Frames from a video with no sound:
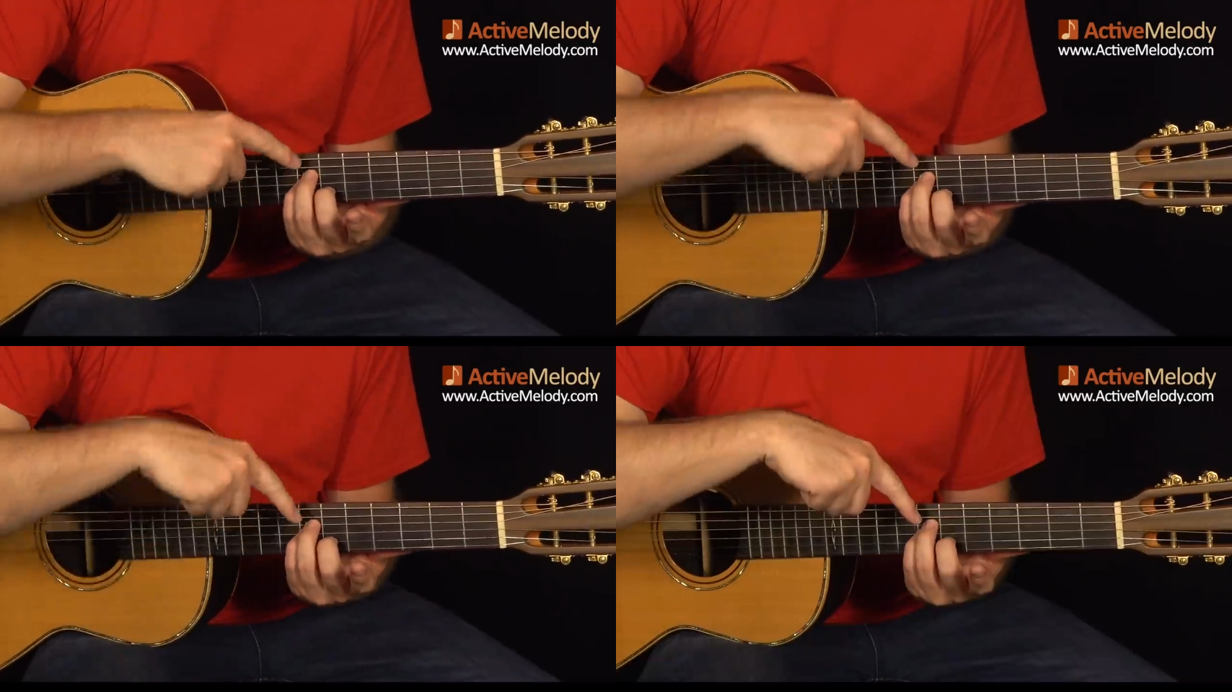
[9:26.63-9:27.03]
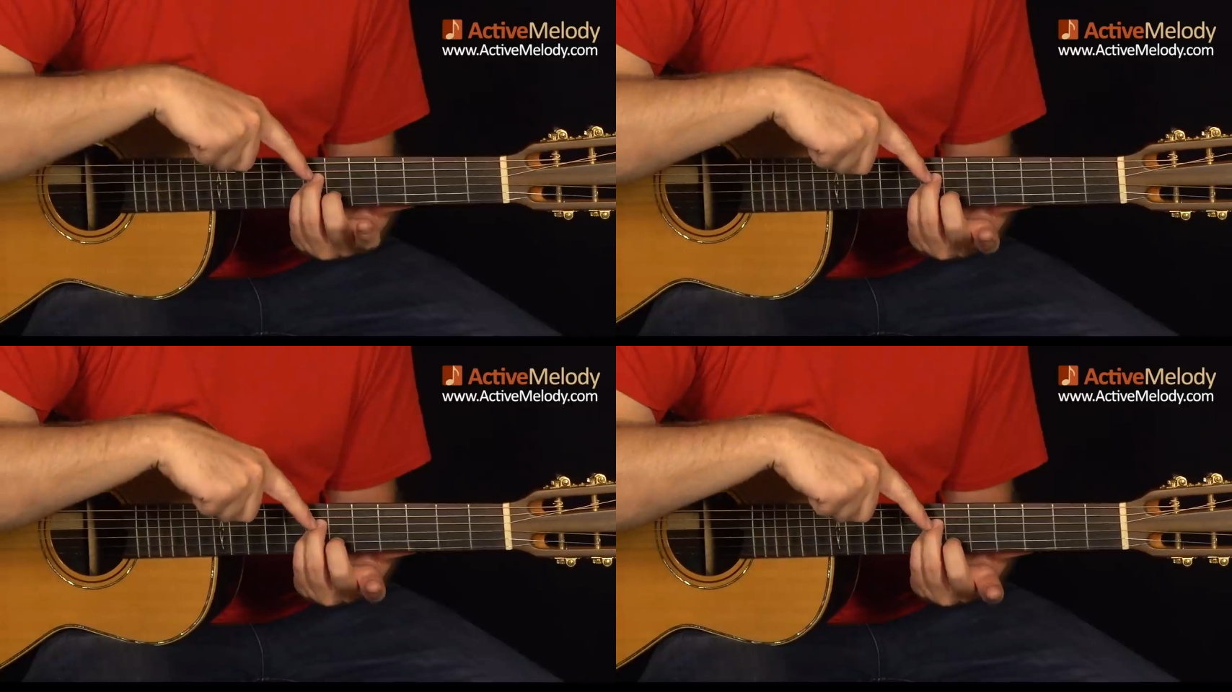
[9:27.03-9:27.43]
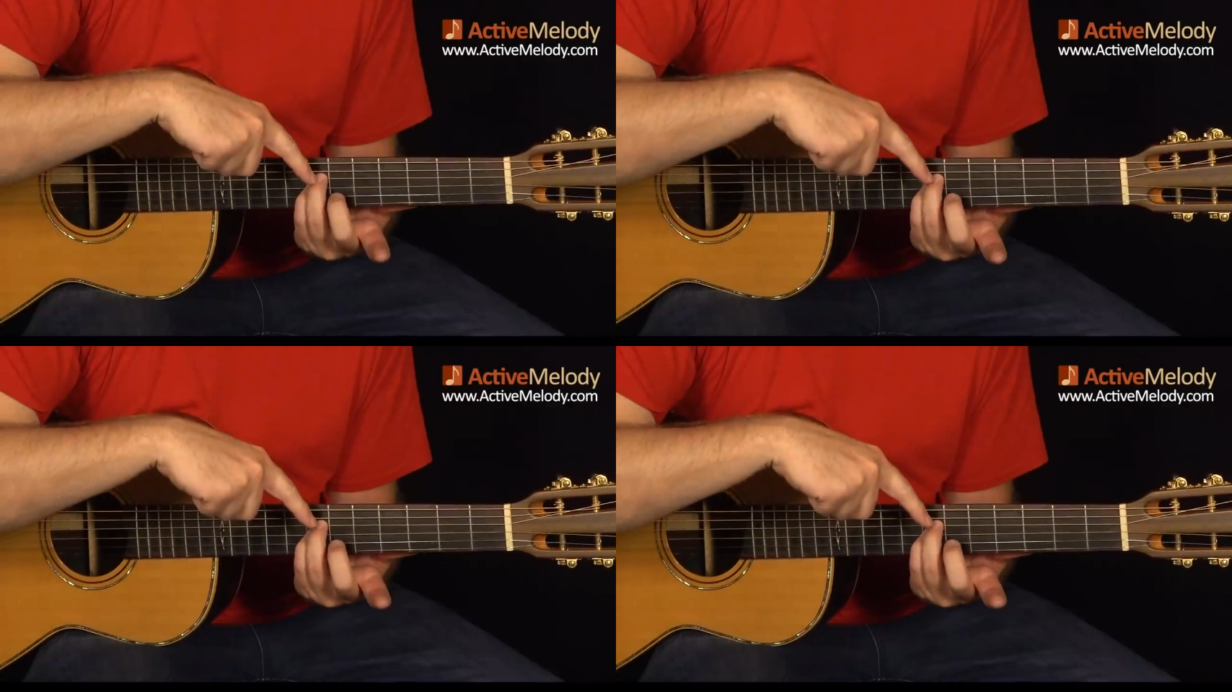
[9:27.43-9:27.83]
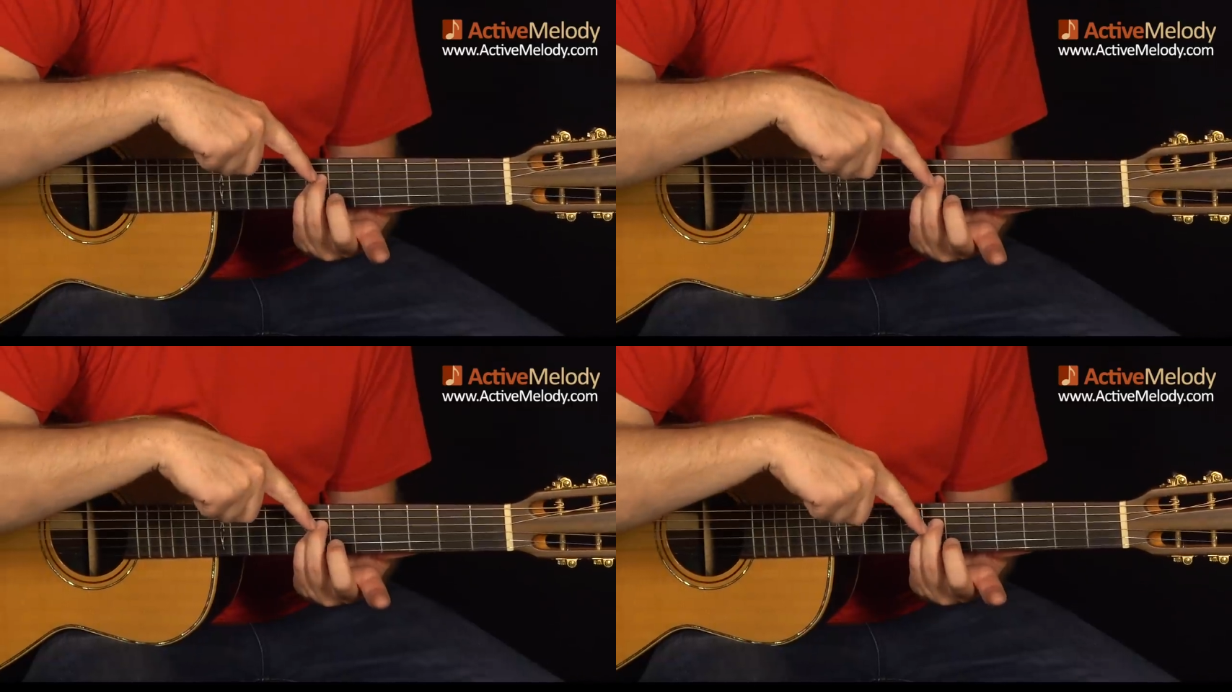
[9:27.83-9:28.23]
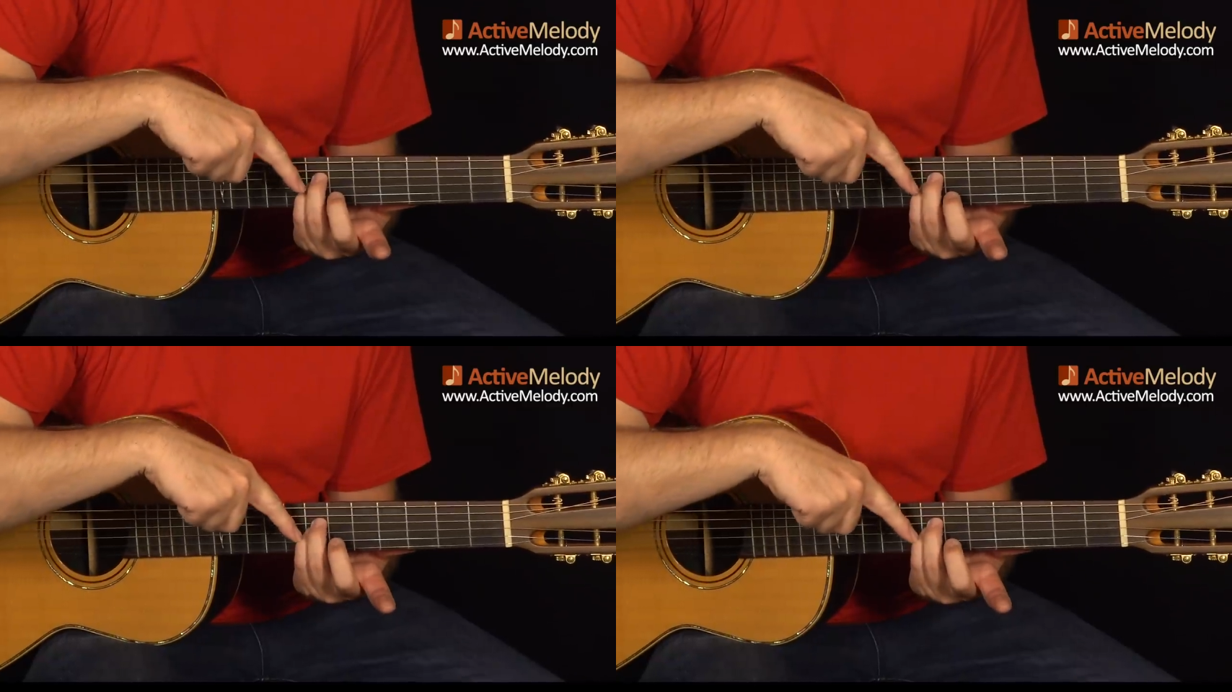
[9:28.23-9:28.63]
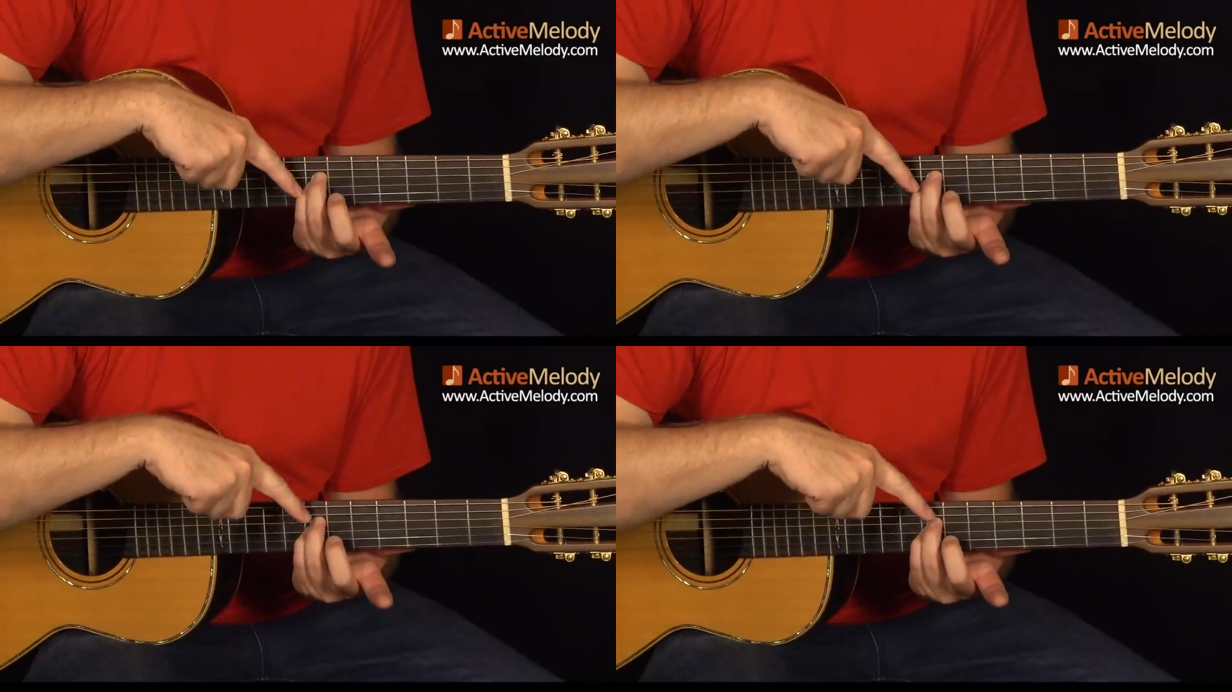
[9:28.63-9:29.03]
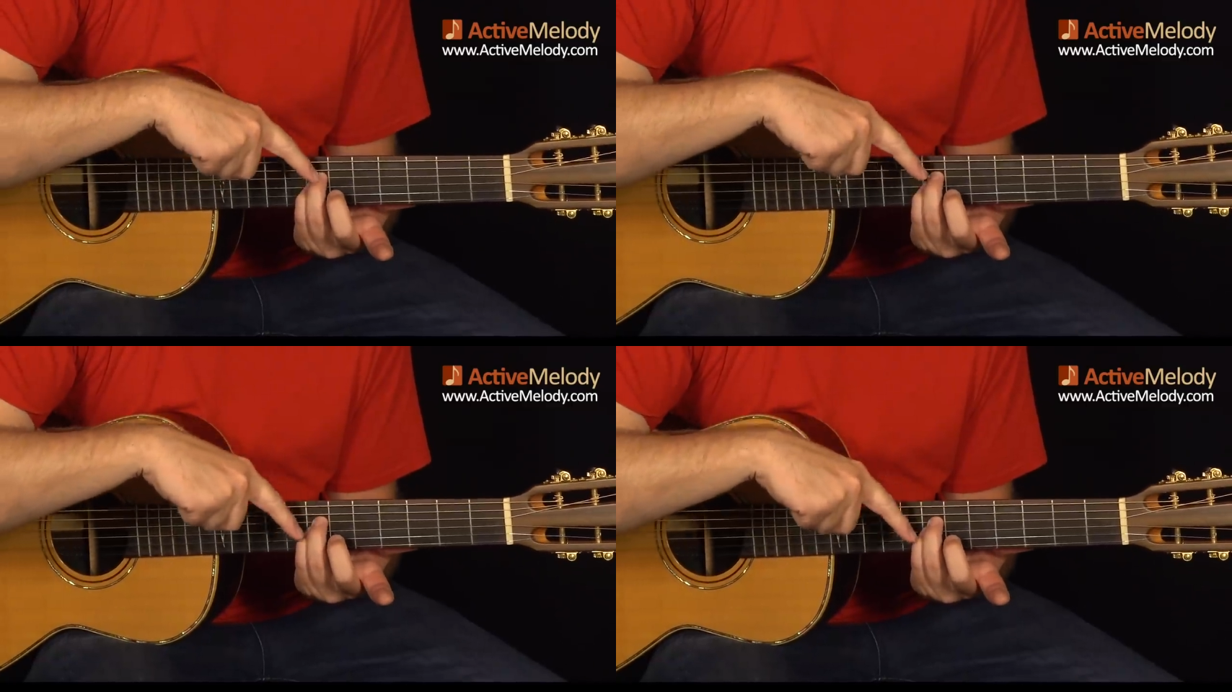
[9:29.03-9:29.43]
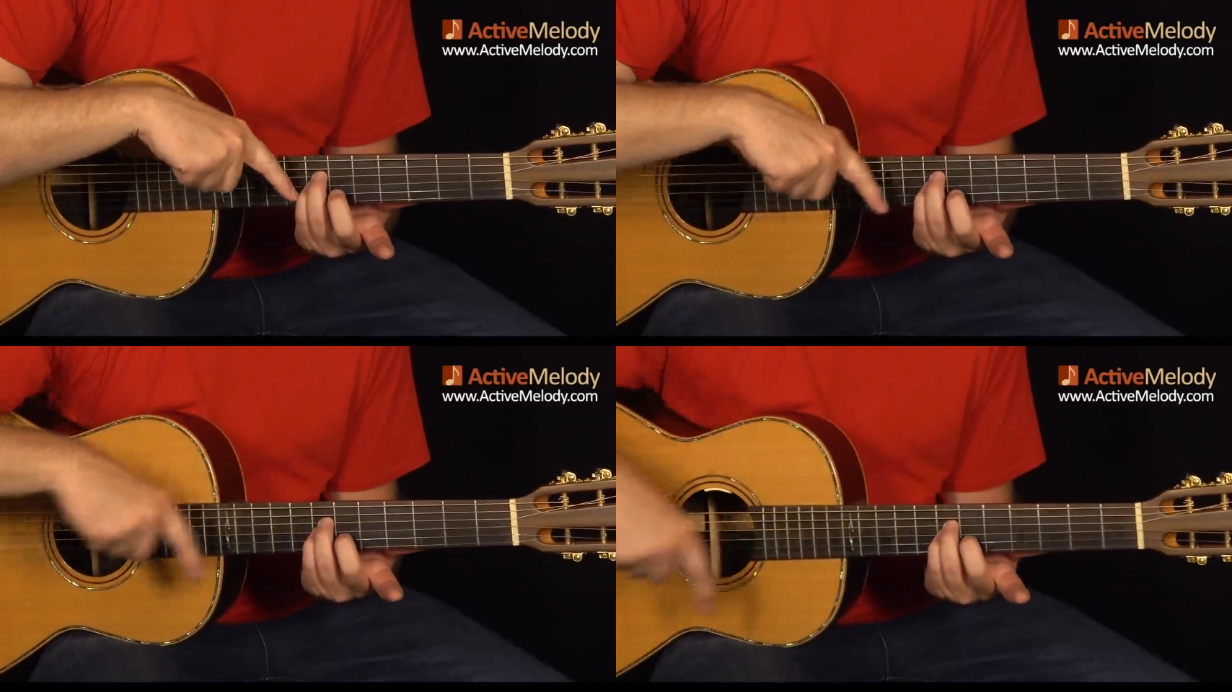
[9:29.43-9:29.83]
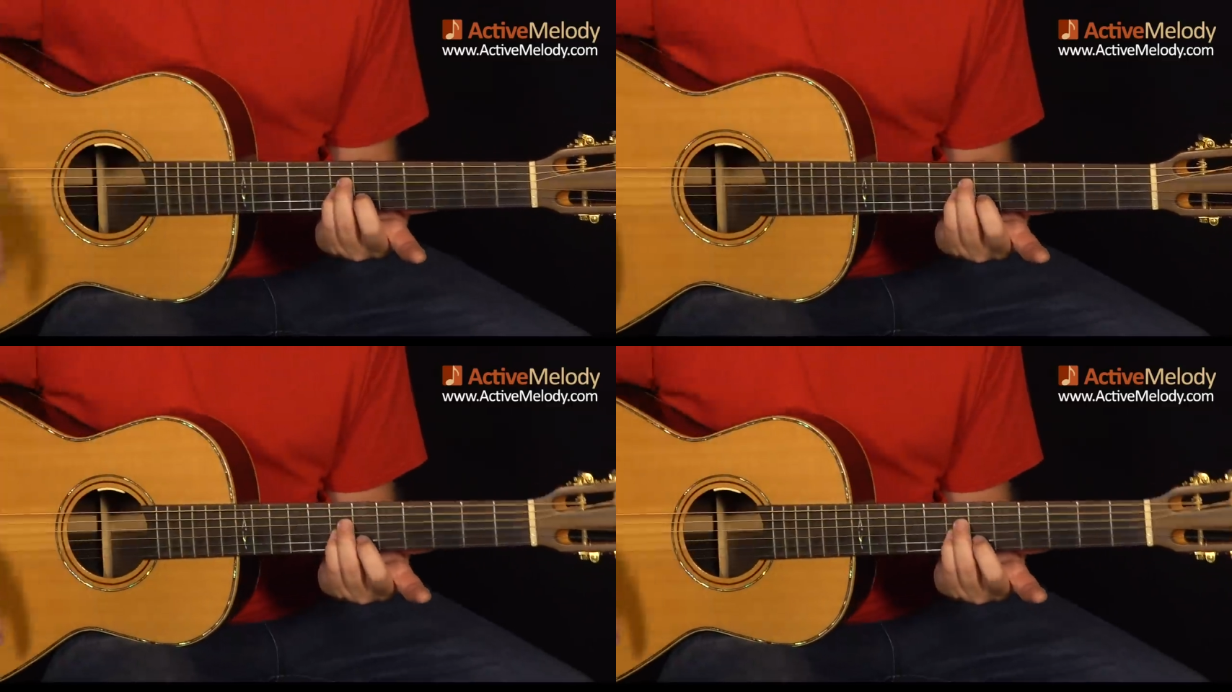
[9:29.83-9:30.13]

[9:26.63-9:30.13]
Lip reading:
[unreadable: no face in view]